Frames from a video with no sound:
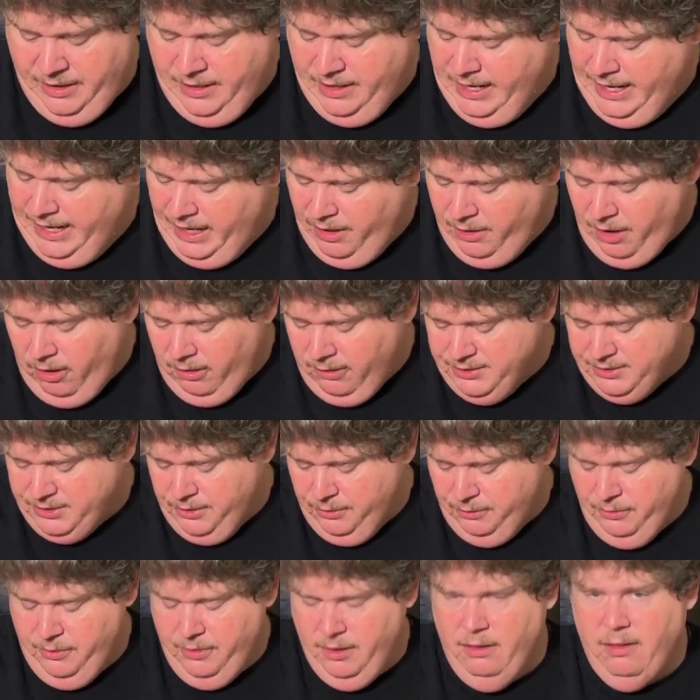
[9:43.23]
And I also
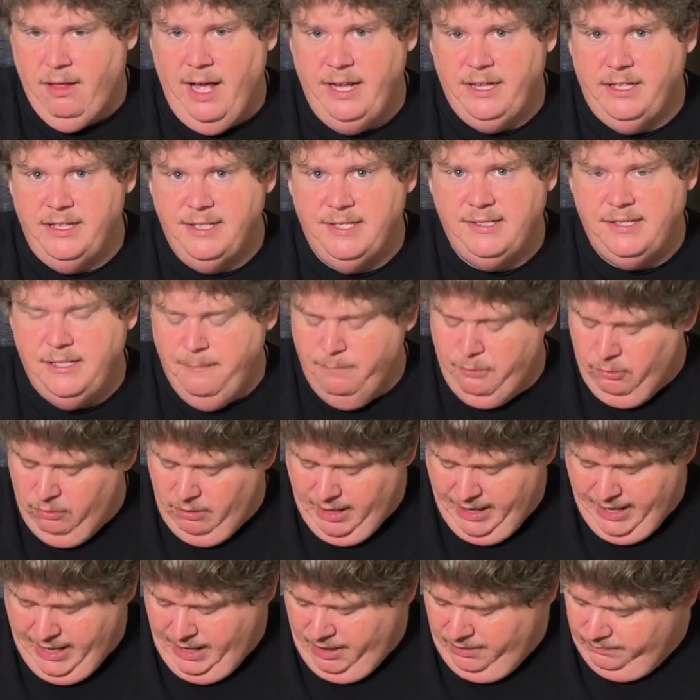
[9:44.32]
really like this simple
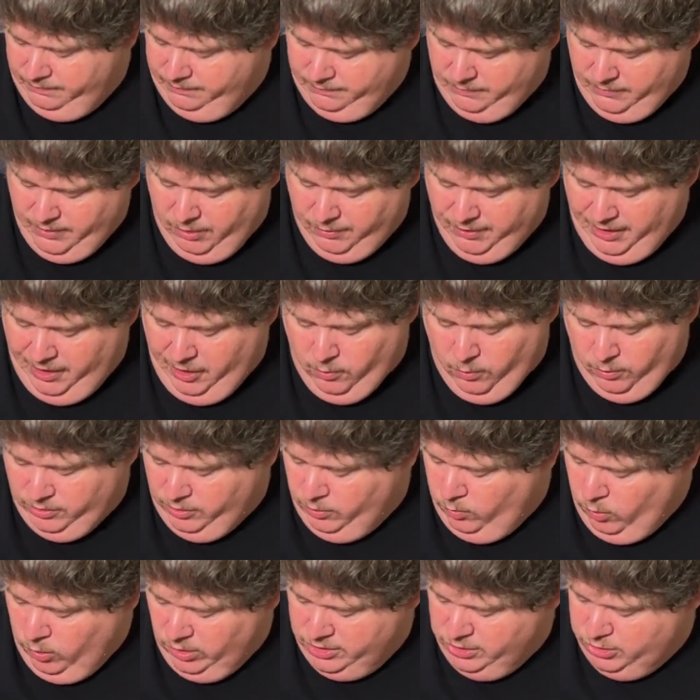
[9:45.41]
layout on here with the
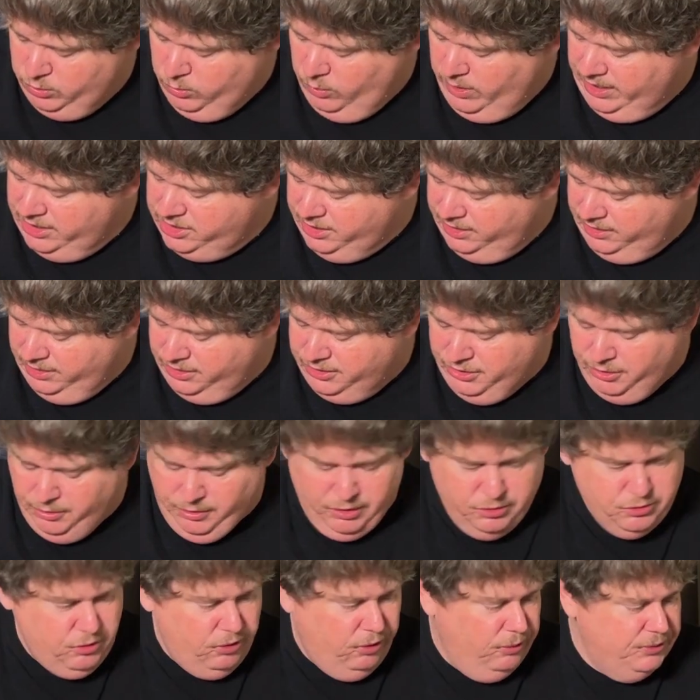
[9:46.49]
1 switch and the 2
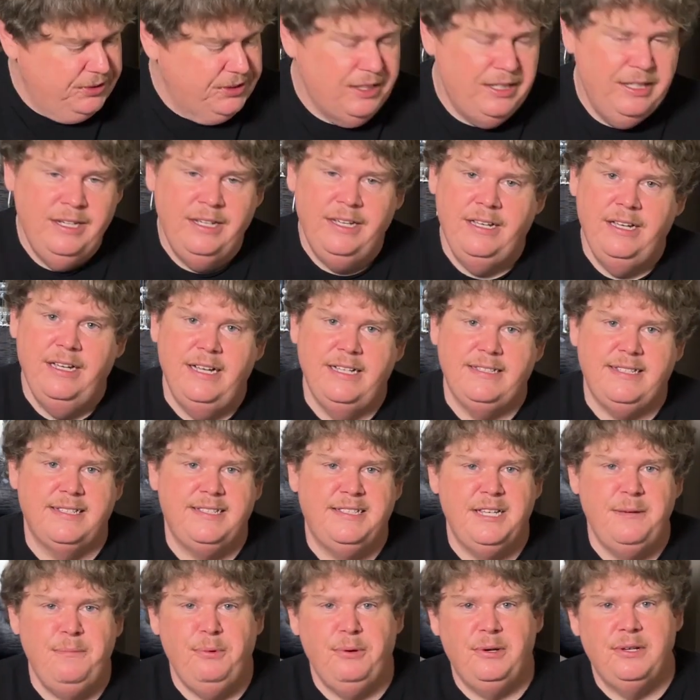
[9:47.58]
controls. It's a
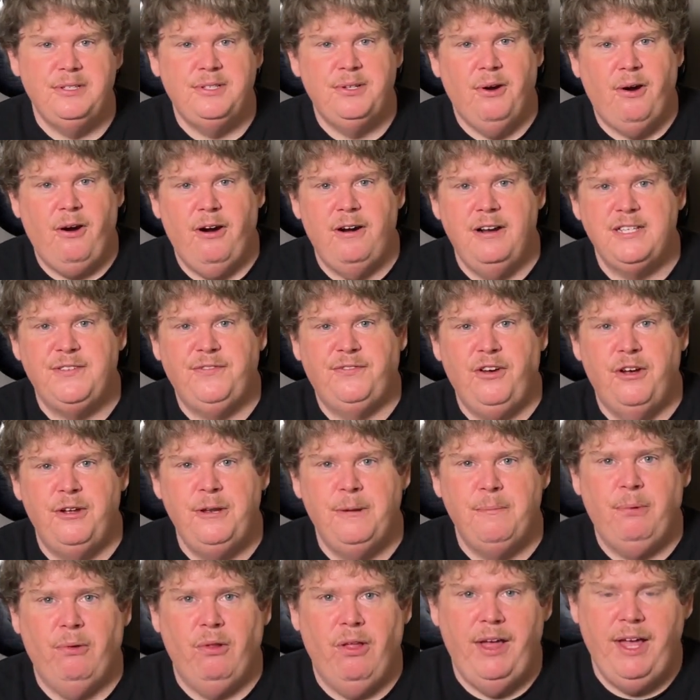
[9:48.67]
simple guitar, it's fun
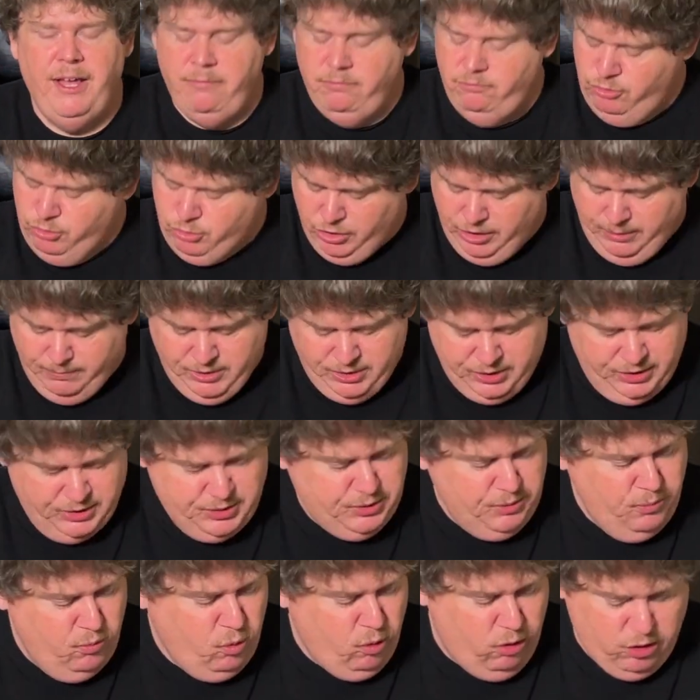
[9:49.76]
to play, trim
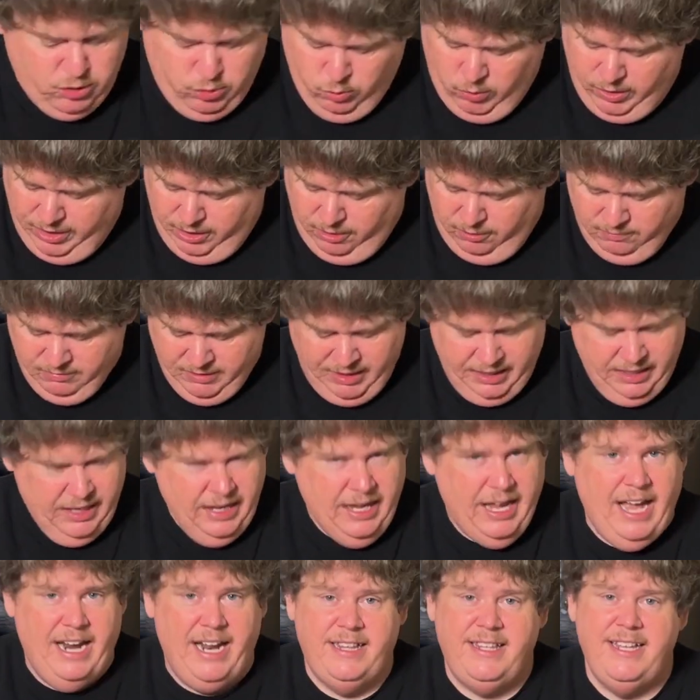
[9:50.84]
system works well,
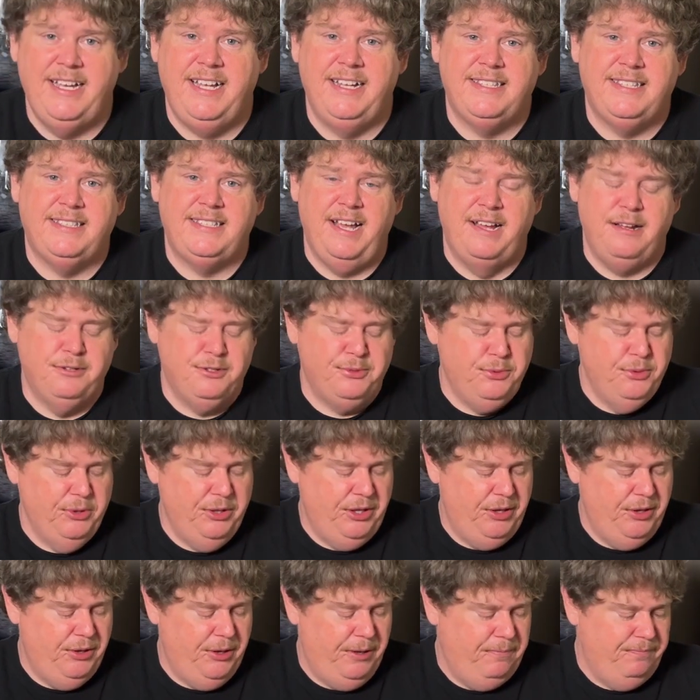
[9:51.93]
and I think it sounds really
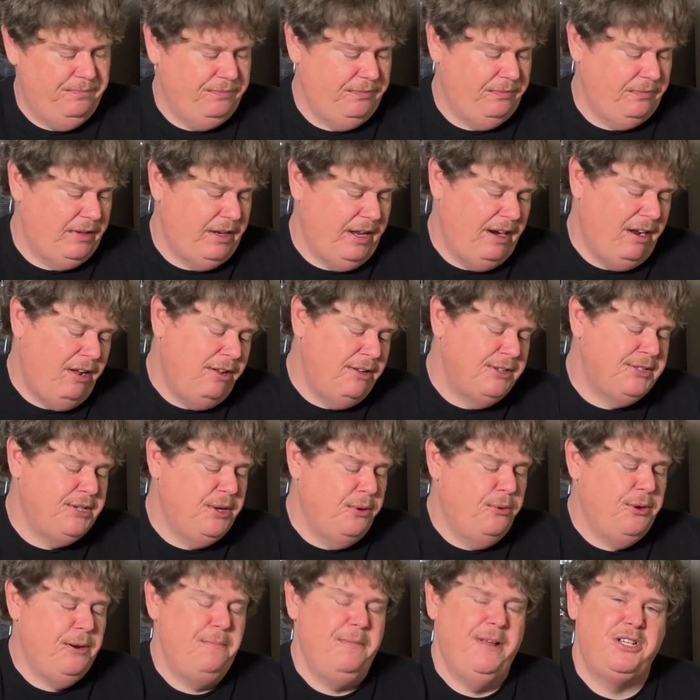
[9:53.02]
good. And I also
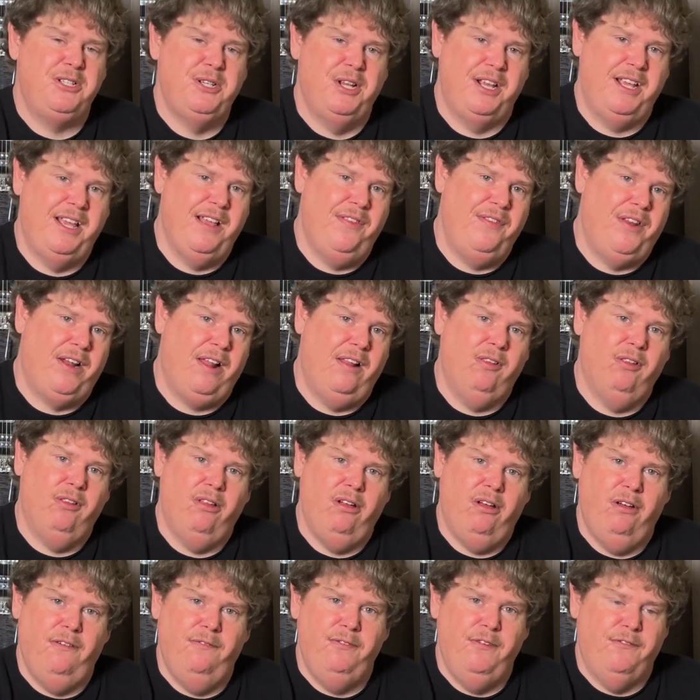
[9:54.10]
want to mention again that I
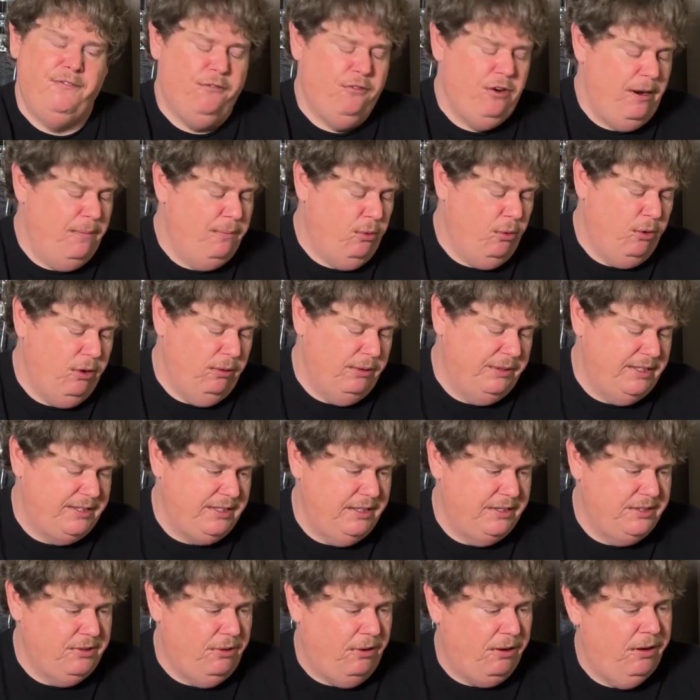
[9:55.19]
love the fretboard on this
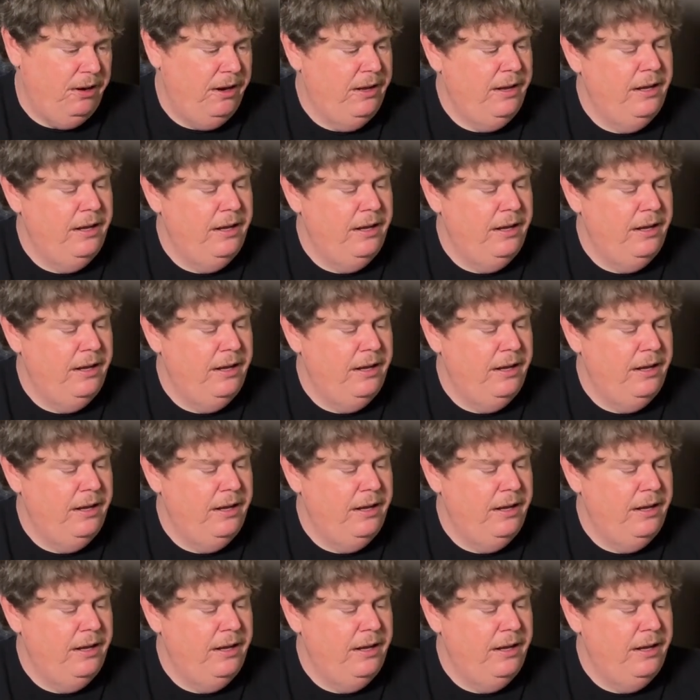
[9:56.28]
guitar.